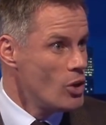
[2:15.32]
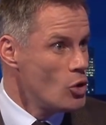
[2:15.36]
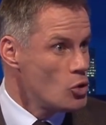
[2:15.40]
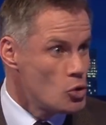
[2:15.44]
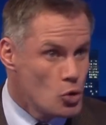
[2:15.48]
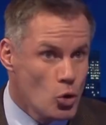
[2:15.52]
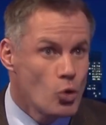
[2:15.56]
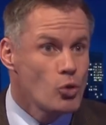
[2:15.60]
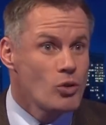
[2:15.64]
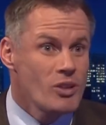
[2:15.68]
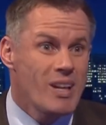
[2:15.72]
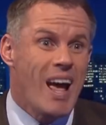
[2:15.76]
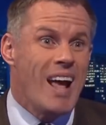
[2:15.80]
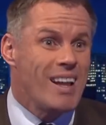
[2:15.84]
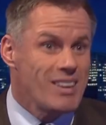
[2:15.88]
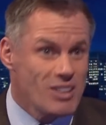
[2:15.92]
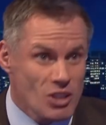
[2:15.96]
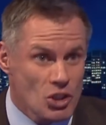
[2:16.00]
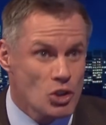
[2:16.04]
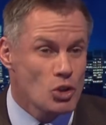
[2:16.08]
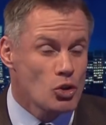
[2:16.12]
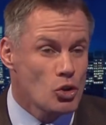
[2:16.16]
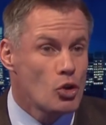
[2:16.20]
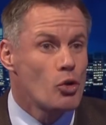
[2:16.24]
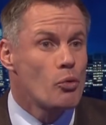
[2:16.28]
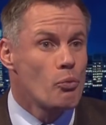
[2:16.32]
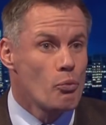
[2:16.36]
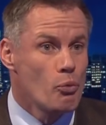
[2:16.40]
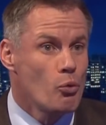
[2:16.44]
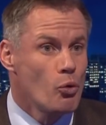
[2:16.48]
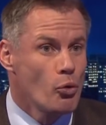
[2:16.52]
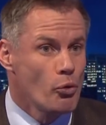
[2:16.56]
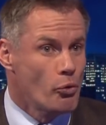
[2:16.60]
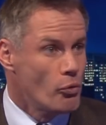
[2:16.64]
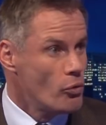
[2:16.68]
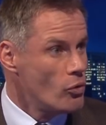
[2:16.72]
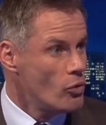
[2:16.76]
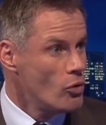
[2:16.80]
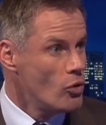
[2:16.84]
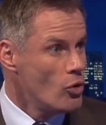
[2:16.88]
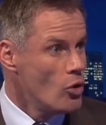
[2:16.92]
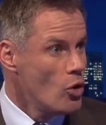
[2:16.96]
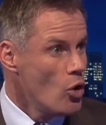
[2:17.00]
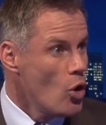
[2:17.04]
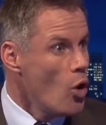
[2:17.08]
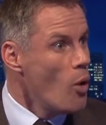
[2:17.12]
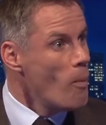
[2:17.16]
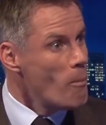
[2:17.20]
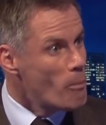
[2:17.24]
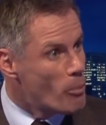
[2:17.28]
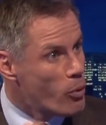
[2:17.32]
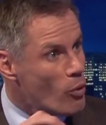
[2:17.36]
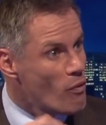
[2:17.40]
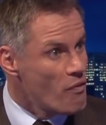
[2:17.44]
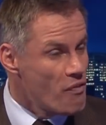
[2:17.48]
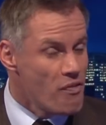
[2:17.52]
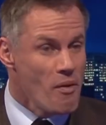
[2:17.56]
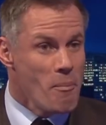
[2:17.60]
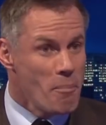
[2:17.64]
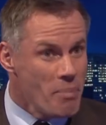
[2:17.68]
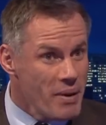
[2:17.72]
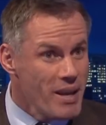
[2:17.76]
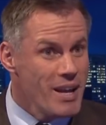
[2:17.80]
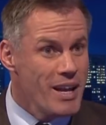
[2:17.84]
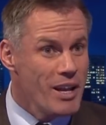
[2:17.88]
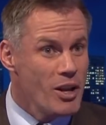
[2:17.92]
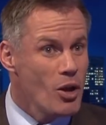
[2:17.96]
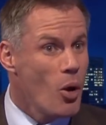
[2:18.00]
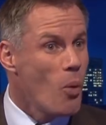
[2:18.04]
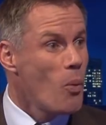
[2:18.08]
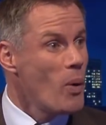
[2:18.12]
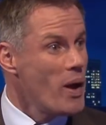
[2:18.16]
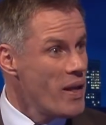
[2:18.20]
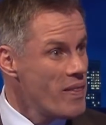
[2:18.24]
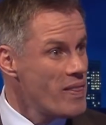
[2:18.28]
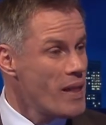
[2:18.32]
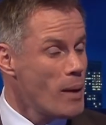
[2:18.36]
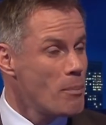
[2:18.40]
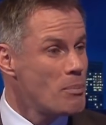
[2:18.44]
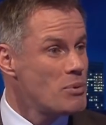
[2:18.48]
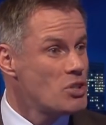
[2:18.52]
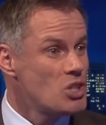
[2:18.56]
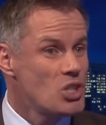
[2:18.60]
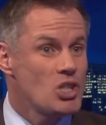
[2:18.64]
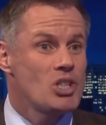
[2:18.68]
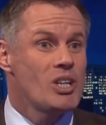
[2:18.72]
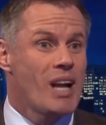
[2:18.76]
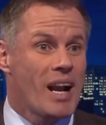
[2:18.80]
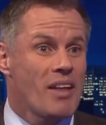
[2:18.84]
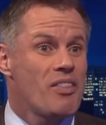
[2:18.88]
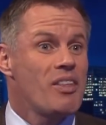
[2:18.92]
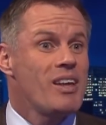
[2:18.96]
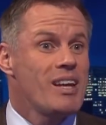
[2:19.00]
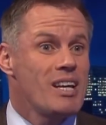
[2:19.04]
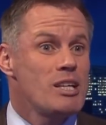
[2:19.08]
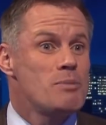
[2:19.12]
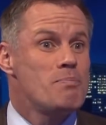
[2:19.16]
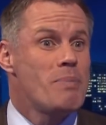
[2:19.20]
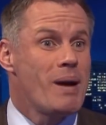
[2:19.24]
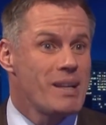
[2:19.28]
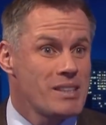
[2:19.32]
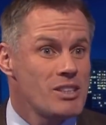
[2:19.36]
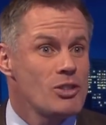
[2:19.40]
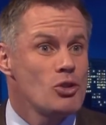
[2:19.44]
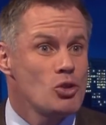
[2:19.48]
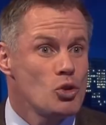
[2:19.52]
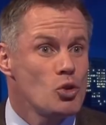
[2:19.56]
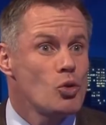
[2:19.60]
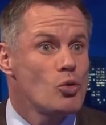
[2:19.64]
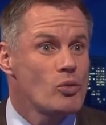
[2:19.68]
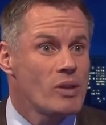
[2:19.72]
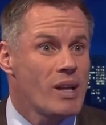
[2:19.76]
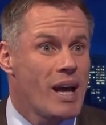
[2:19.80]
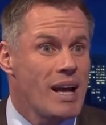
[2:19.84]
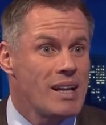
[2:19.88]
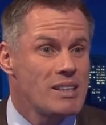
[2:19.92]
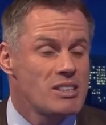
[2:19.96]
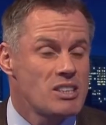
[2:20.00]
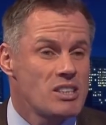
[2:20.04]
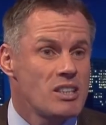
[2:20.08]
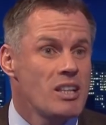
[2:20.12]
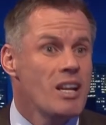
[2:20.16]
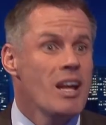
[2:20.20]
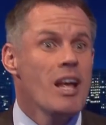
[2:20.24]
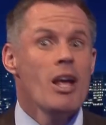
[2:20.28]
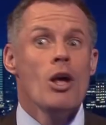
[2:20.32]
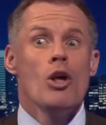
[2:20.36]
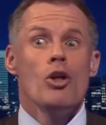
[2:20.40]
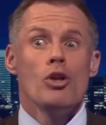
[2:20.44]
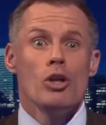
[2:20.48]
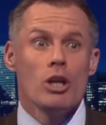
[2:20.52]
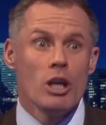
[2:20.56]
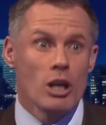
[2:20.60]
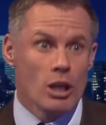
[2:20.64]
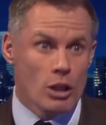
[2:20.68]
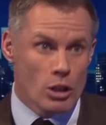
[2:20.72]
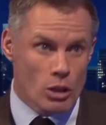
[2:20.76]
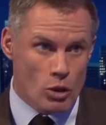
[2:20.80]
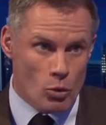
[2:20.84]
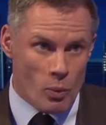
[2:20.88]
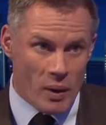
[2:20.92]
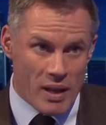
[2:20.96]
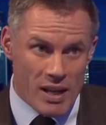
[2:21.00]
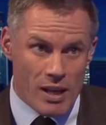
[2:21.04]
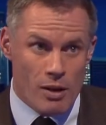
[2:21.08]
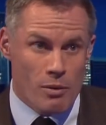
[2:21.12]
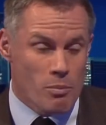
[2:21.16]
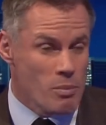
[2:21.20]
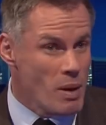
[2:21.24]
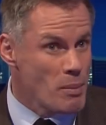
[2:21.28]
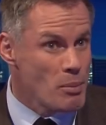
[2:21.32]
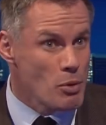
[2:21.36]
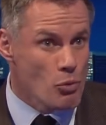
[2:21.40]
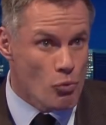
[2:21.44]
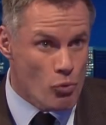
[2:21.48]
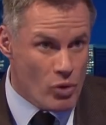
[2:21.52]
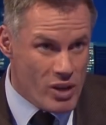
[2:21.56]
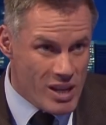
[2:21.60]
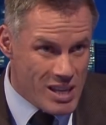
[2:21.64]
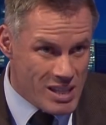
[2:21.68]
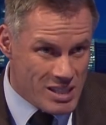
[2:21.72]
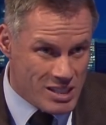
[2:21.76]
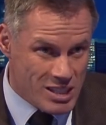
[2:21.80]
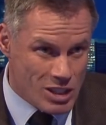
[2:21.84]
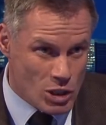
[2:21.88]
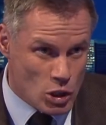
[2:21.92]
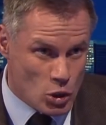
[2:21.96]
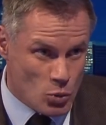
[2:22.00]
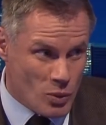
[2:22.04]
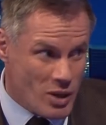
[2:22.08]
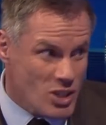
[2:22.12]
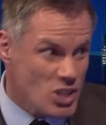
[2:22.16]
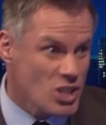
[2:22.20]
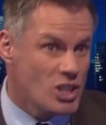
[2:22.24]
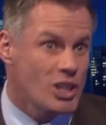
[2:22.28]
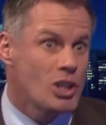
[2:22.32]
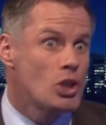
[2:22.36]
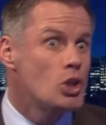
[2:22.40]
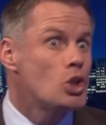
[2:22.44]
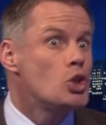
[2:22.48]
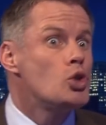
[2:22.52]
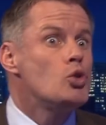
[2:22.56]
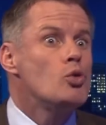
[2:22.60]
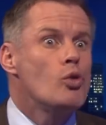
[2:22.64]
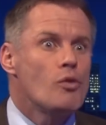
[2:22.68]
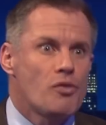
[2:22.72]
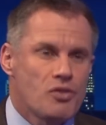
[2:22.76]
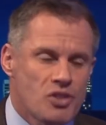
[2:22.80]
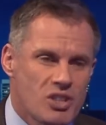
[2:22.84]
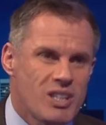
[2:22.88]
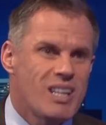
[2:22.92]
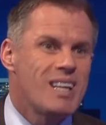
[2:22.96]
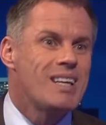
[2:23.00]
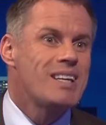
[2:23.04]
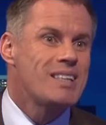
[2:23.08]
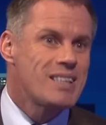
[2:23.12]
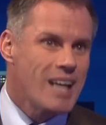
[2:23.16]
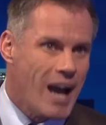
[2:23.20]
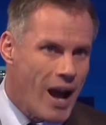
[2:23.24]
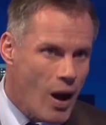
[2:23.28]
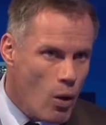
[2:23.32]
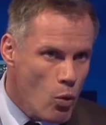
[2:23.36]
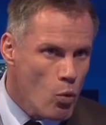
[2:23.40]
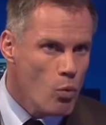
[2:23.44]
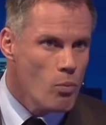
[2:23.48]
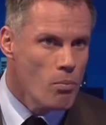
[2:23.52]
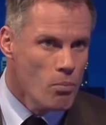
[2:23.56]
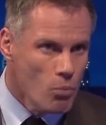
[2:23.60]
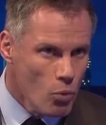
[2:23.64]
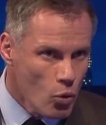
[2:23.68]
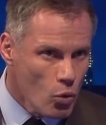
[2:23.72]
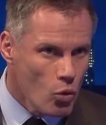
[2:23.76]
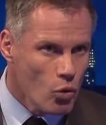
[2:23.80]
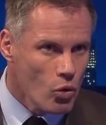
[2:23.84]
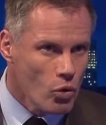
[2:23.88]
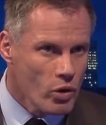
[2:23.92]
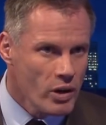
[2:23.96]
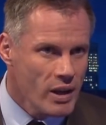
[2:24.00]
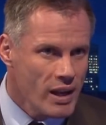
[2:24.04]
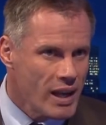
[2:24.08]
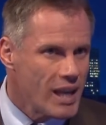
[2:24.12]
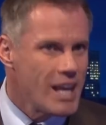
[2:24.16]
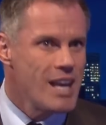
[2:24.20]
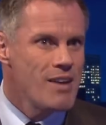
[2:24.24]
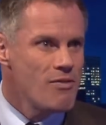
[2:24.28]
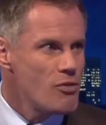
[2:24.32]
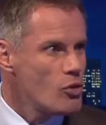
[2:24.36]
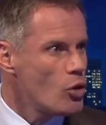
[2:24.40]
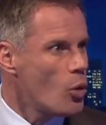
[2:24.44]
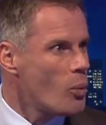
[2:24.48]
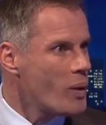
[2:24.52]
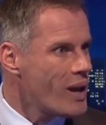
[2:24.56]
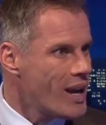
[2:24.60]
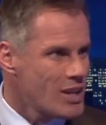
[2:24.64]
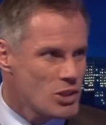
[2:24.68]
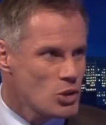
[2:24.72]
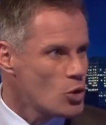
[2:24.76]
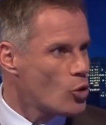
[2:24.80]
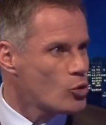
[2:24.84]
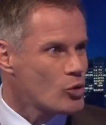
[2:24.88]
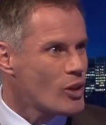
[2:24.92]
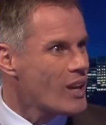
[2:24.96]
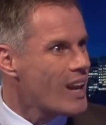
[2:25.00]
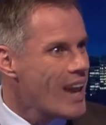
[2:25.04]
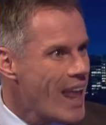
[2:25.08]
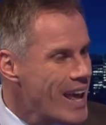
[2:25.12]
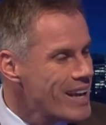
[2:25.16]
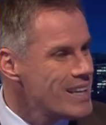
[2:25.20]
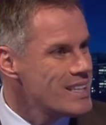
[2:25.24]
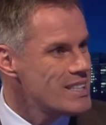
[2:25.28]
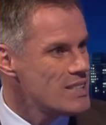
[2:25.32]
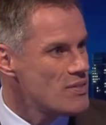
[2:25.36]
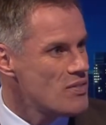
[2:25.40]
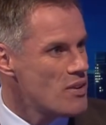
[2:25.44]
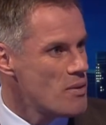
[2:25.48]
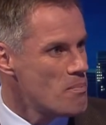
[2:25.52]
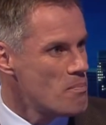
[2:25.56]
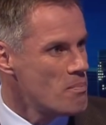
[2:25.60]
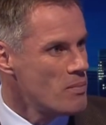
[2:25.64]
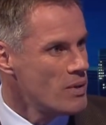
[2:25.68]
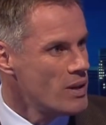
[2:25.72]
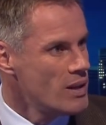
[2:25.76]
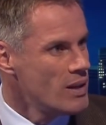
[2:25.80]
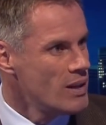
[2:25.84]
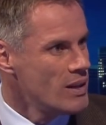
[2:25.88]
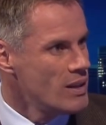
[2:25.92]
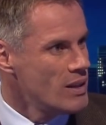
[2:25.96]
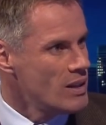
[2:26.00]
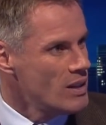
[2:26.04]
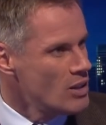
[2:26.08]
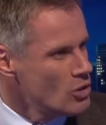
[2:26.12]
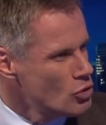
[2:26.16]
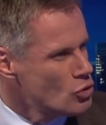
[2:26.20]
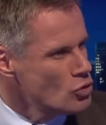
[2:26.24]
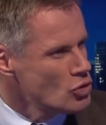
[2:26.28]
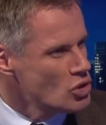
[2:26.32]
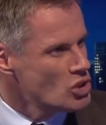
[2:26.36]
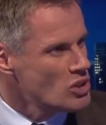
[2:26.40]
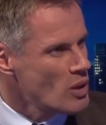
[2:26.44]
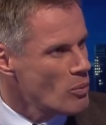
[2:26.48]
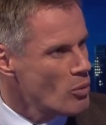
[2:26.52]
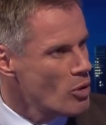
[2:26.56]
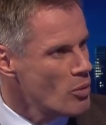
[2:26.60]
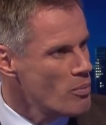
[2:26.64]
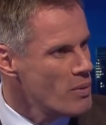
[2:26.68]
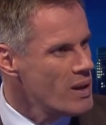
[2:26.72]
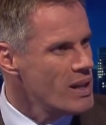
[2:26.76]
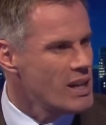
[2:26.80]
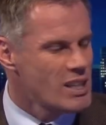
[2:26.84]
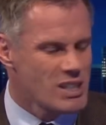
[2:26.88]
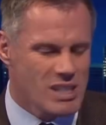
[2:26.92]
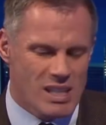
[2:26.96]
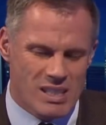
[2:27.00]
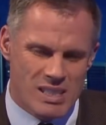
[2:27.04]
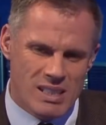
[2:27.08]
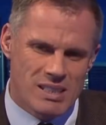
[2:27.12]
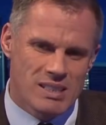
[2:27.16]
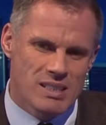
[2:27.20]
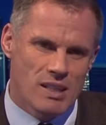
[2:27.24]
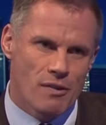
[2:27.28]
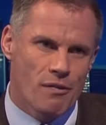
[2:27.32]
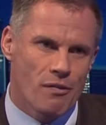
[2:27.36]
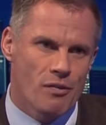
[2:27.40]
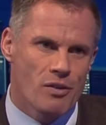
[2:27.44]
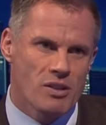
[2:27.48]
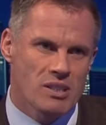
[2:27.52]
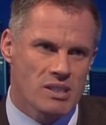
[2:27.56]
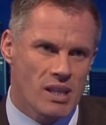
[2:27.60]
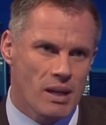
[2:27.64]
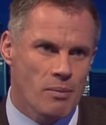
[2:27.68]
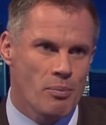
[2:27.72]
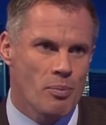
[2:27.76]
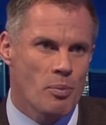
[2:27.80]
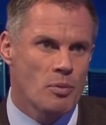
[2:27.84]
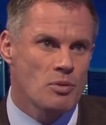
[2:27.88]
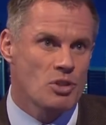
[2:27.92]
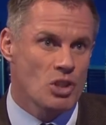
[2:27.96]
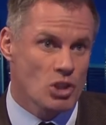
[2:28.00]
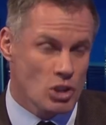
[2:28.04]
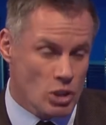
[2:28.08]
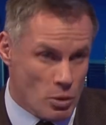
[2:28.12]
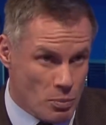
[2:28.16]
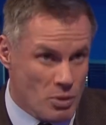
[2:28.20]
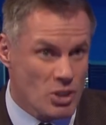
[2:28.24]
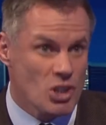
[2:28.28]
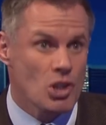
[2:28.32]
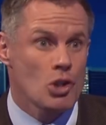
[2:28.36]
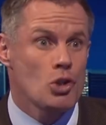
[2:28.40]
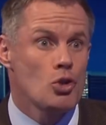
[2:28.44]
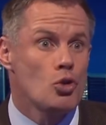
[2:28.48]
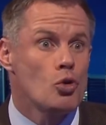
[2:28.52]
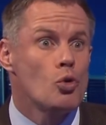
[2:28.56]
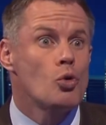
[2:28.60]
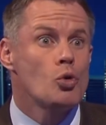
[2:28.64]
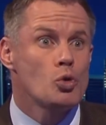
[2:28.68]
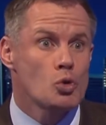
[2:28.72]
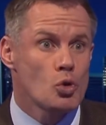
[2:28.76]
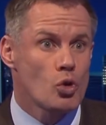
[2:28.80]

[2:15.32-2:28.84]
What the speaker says: Jordan Henderson can run. But Fabinho in that position, I think, is better than Jordan Henderson. The way he maybe reads situation, he snuffs things out more, even though he hasn't got the legs of him. Do you understand what I mean? It's a different type of position. The position you're